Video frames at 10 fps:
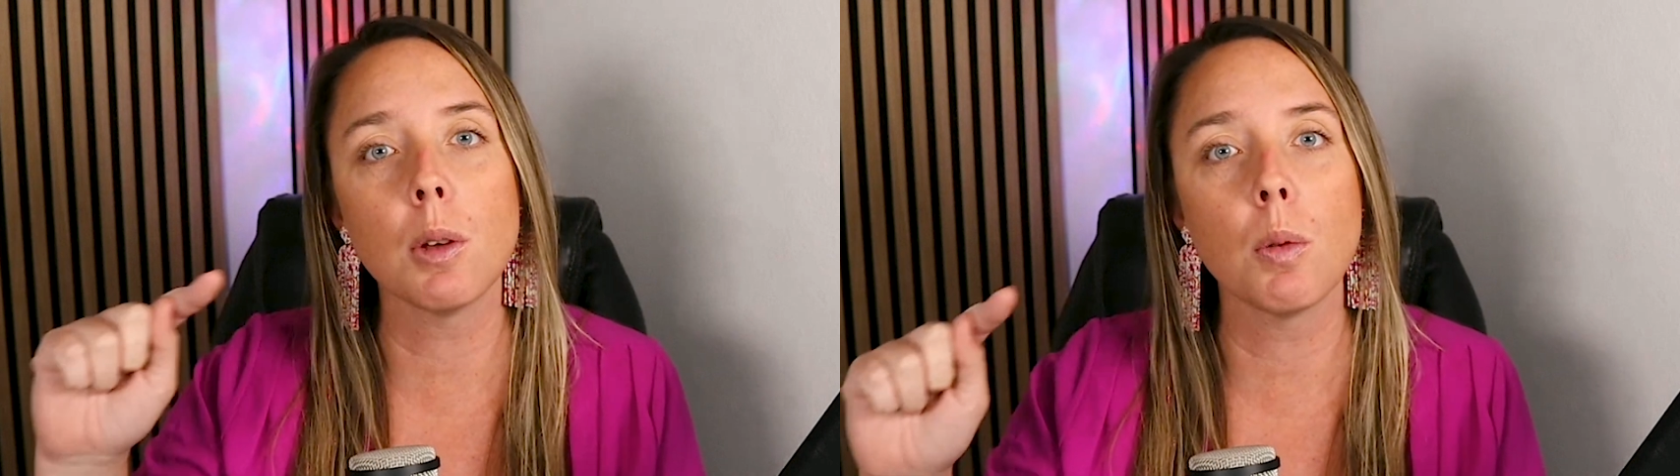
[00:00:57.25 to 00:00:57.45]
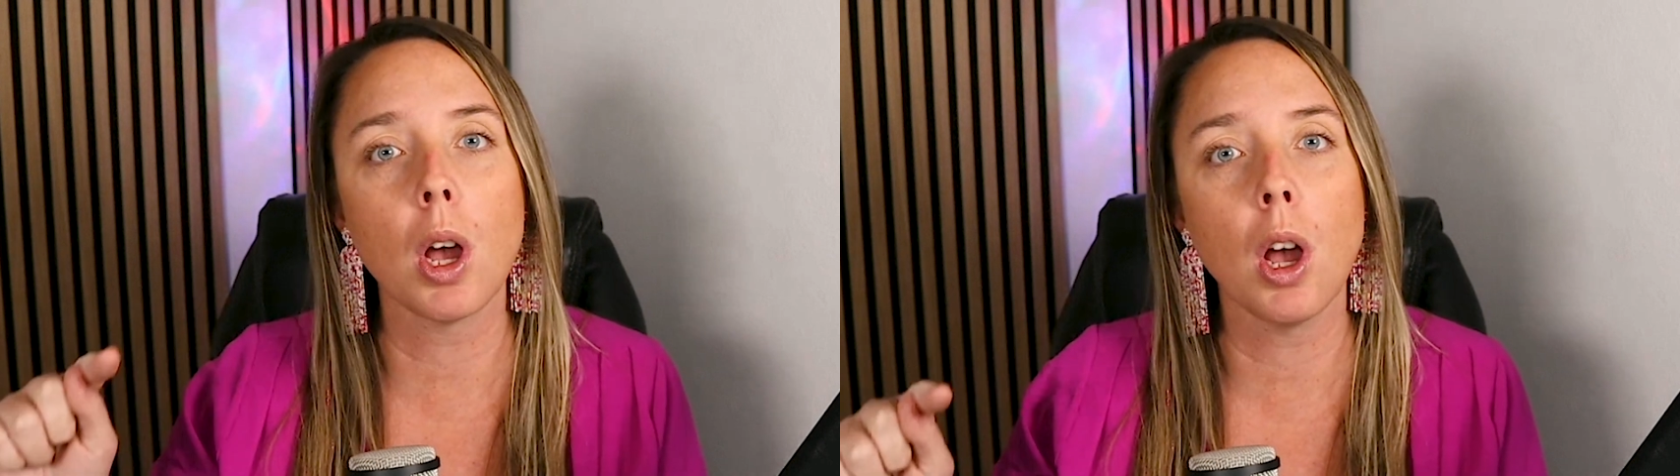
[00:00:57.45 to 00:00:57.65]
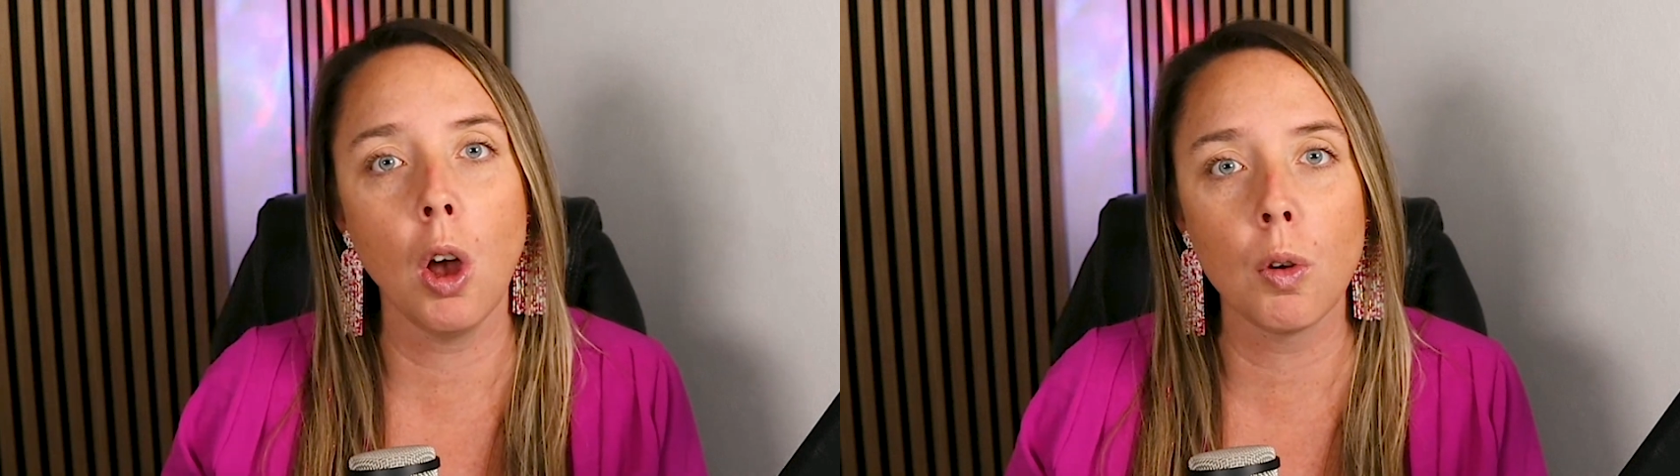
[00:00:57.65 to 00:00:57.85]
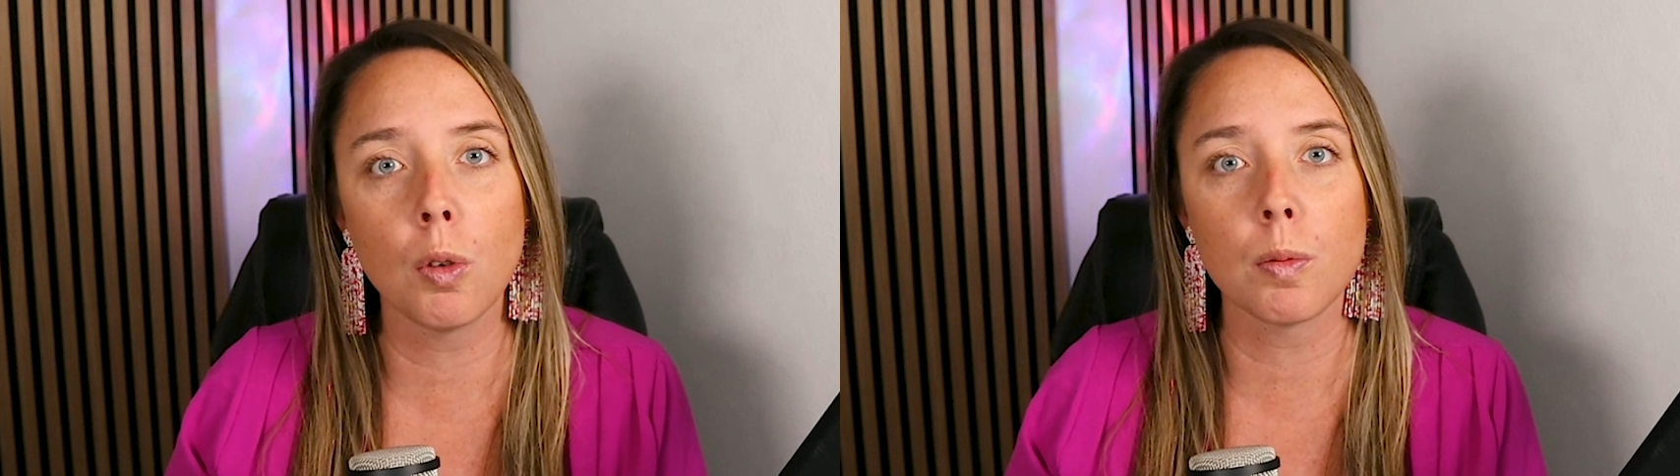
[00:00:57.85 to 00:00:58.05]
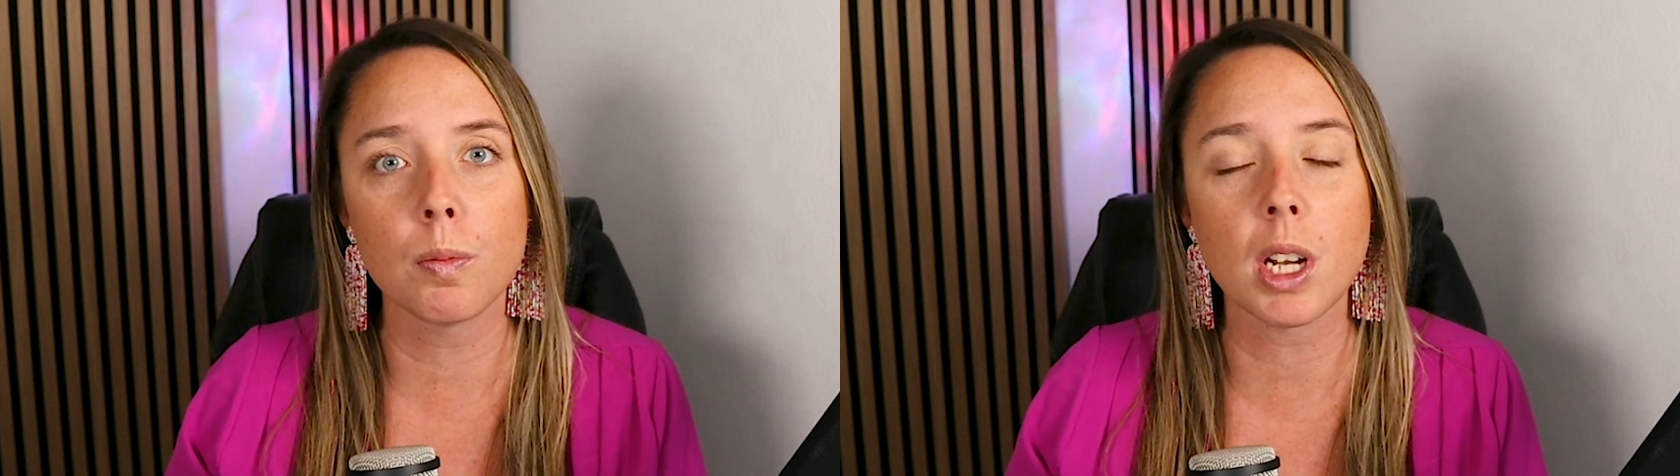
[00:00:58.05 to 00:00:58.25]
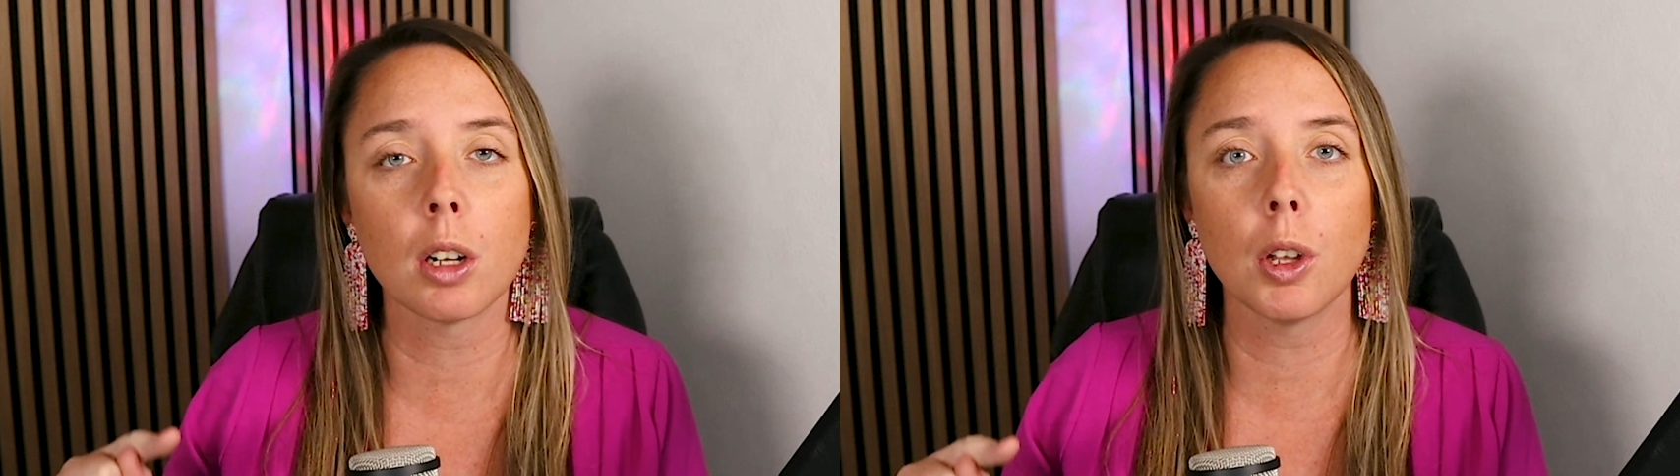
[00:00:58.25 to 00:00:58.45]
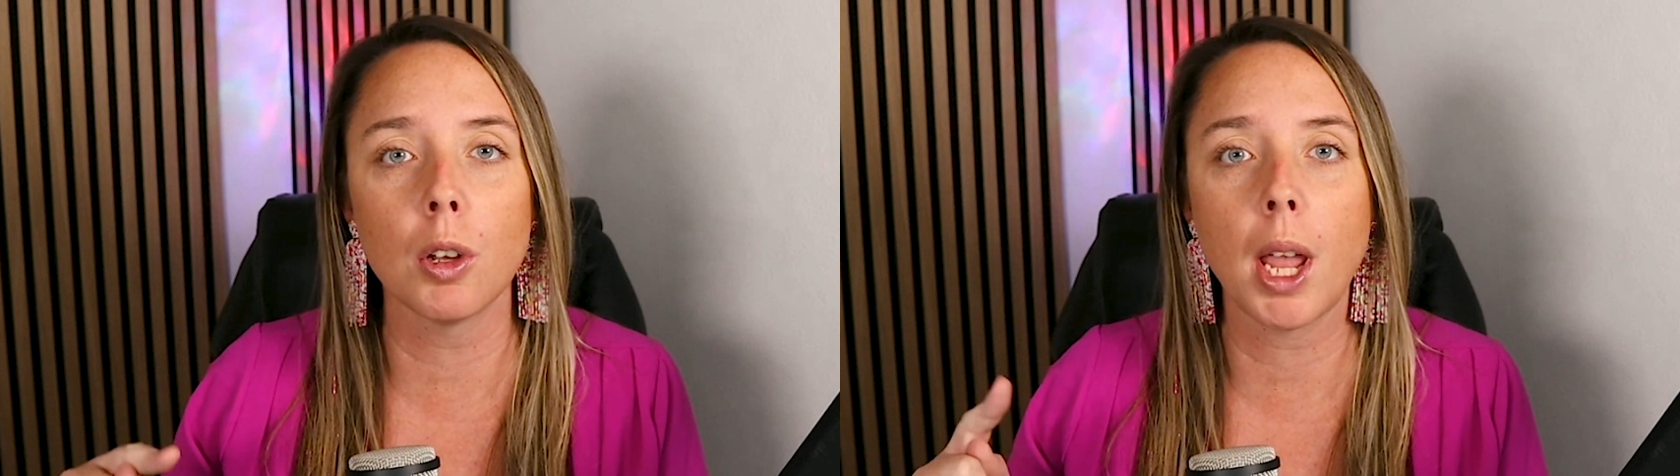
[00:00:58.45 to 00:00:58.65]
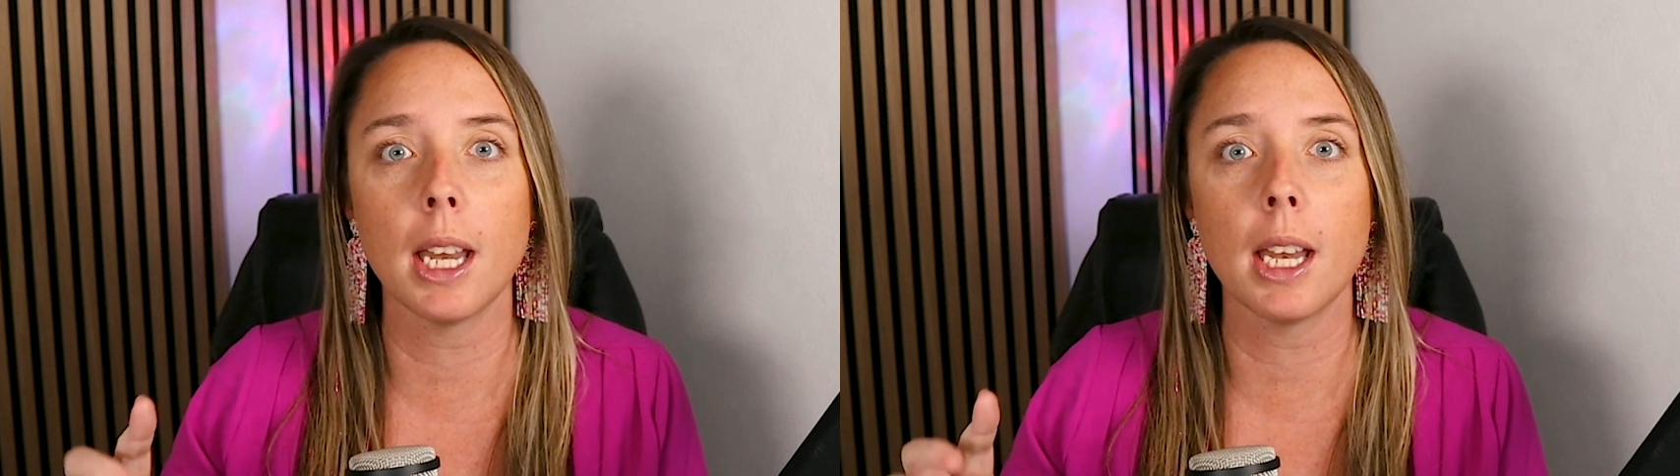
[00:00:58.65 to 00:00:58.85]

what homes are located